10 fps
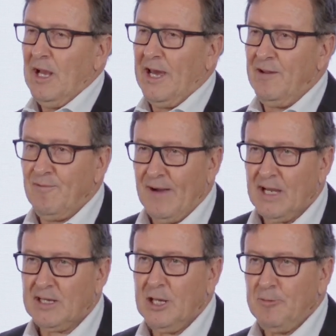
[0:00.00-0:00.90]
And in
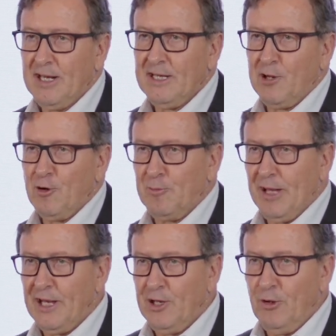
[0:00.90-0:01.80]
fact, even in the
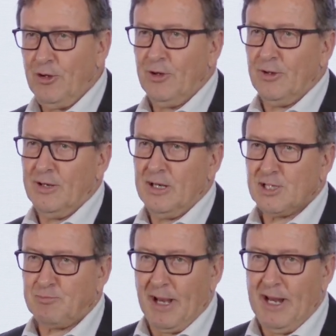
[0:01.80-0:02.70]
European Union,
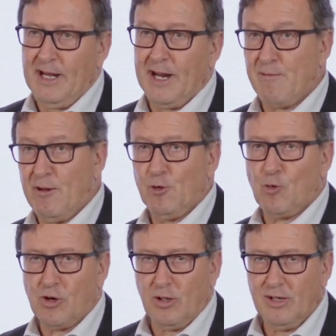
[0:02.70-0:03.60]
Spain, and around the
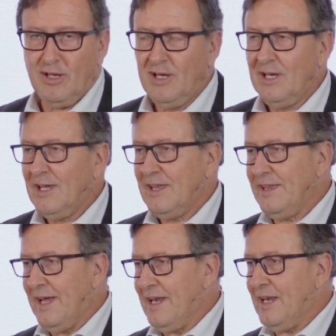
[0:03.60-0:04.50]
world,
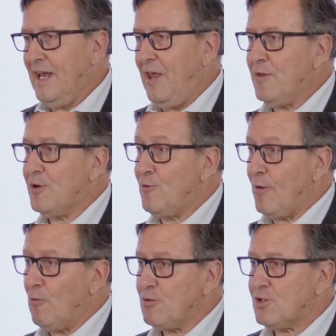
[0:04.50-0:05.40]
then either
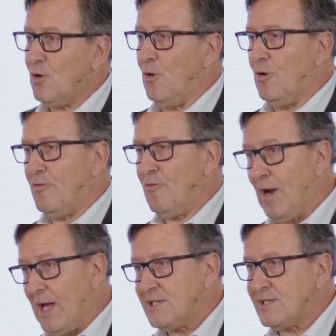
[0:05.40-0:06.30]
droughts or
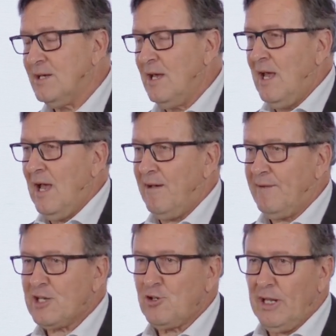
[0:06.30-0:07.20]
floods have
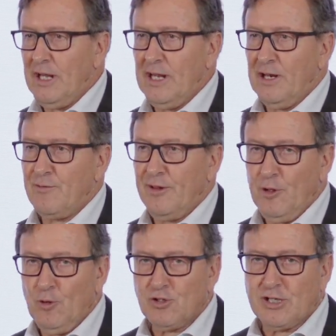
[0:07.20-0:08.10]
actually
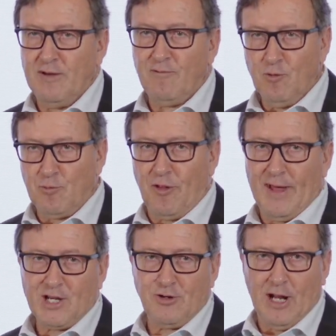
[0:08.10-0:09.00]
reduced food
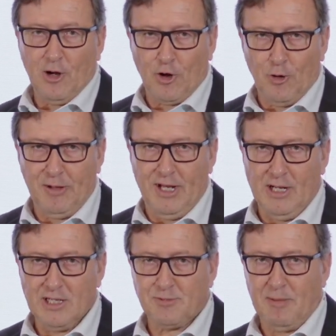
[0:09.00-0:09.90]
production and crop
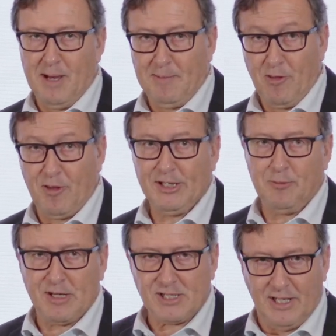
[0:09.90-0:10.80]
yields by about
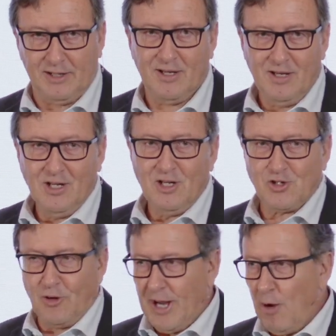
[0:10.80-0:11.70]
30%.
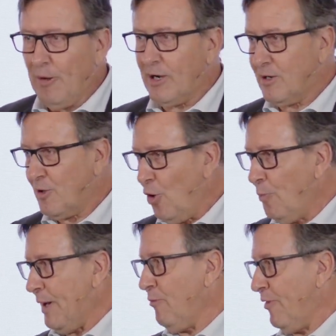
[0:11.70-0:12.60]
So now we're
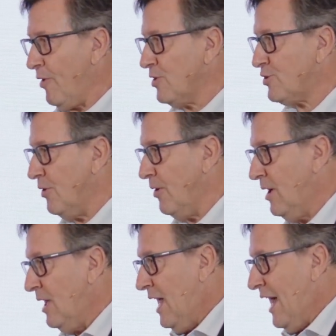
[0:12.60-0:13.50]
coping with
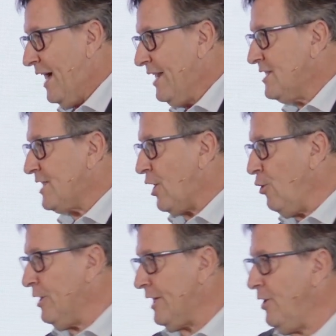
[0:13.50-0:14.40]
also an
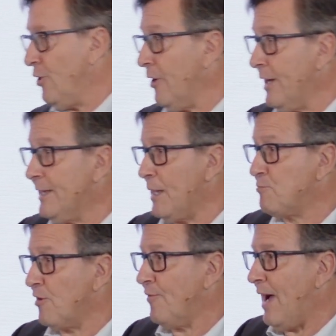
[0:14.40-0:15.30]
insecurity, not only in
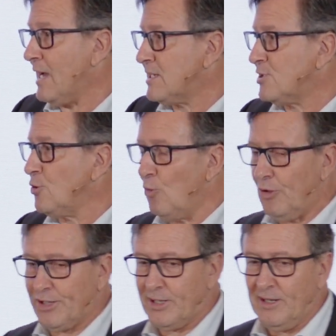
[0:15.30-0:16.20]
terms of access to
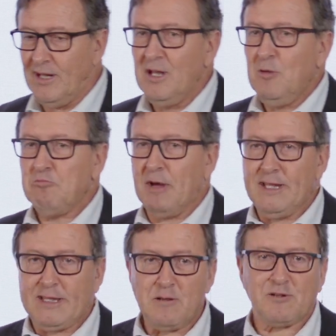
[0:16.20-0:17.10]
water, but
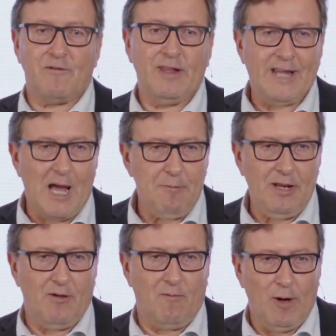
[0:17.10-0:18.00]
in terms of the
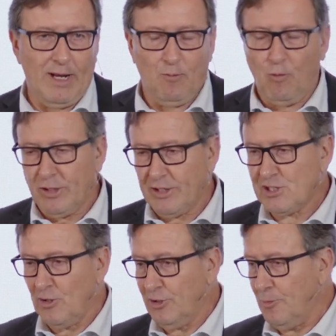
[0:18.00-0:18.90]
timing of when water
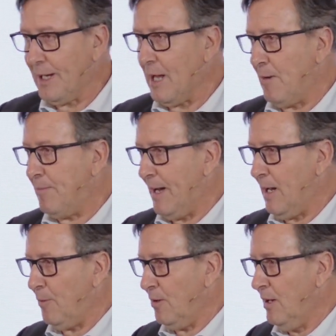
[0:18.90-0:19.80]
is going to become
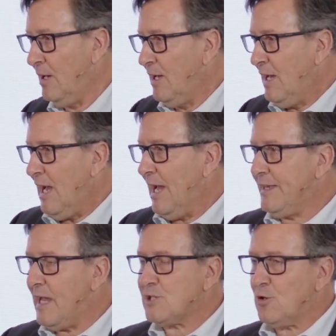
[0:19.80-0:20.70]
available.
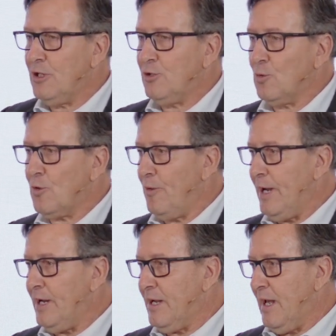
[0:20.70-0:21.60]
And that is going to
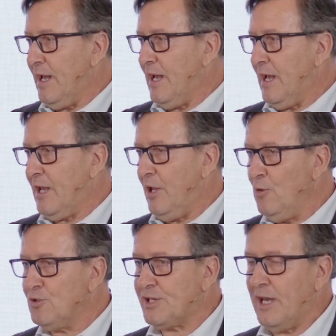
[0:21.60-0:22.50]
create
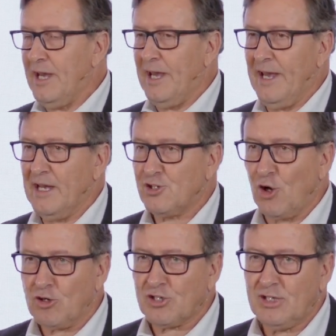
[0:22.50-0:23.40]
huge
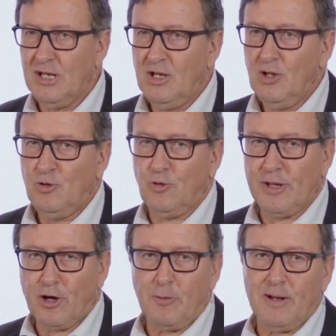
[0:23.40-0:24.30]
shocks to
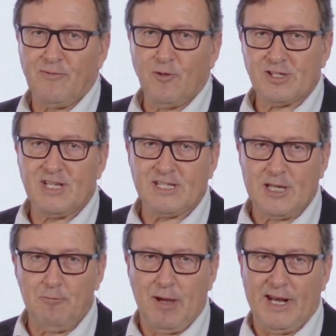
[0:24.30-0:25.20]
the global food
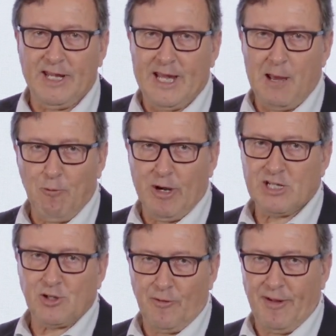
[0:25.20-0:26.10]
system at a time where
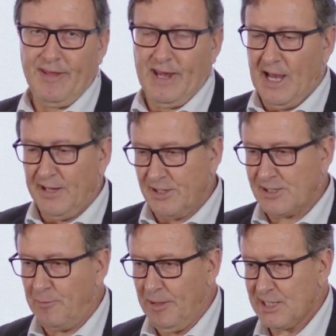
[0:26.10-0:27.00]
it's already under
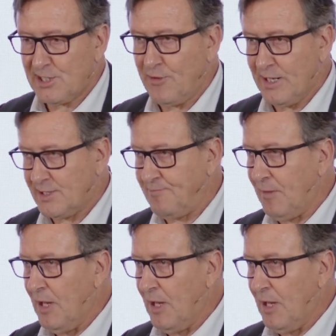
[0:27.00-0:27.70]
severe stress.